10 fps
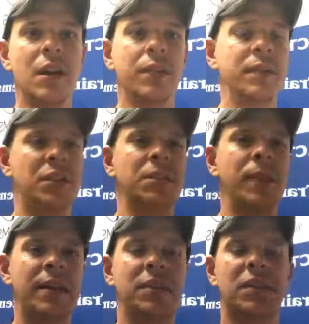This just
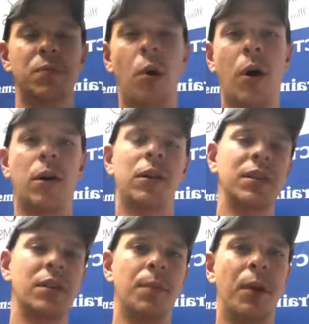makes it smarter
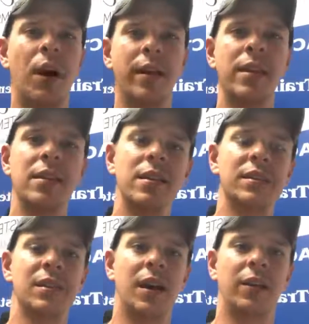because our body
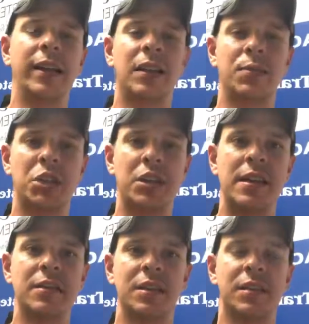is not like the
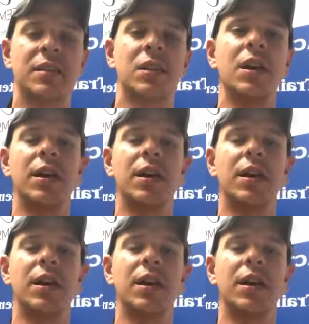machines. It's